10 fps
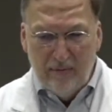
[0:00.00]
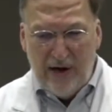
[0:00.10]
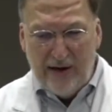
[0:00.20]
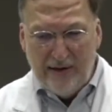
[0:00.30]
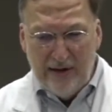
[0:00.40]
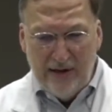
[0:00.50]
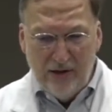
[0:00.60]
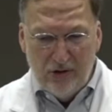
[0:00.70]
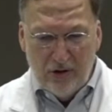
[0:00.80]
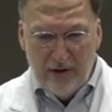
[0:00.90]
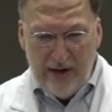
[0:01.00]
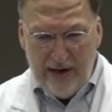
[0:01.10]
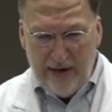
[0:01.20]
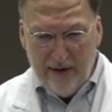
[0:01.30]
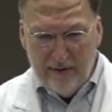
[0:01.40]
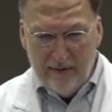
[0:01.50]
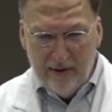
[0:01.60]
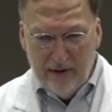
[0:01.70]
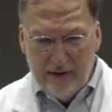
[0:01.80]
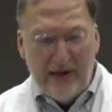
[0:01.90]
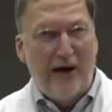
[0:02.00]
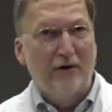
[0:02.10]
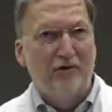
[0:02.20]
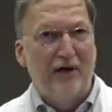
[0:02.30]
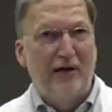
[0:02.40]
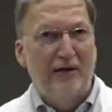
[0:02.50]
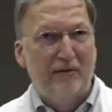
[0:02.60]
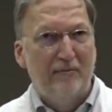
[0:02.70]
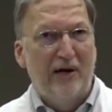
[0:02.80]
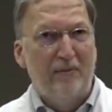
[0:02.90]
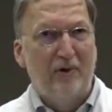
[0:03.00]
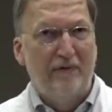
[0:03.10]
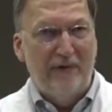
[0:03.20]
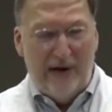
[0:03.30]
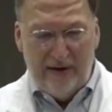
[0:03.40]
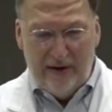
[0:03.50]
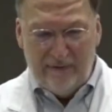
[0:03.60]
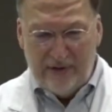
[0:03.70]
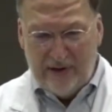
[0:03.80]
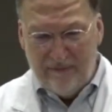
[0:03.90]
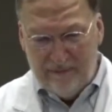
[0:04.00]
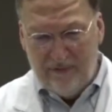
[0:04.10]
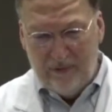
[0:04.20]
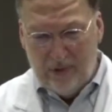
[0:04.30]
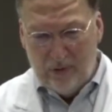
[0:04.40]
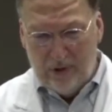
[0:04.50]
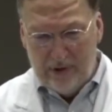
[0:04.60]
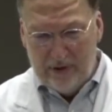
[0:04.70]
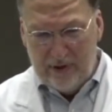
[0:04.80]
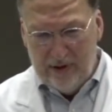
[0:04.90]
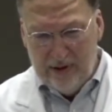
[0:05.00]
Bryant Denny, Jordan-Hare, Tiger Stadium, that I'm a little fond of because I'm from New Orleans